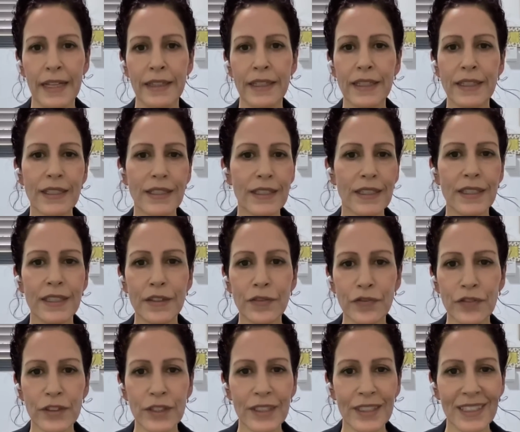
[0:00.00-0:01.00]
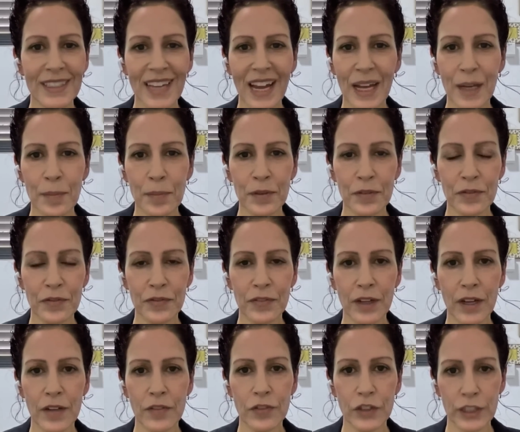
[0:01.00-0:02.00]
This is a different type of
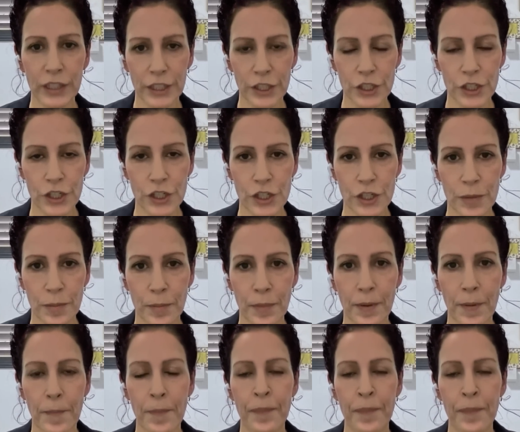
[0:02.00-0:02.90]
relationship.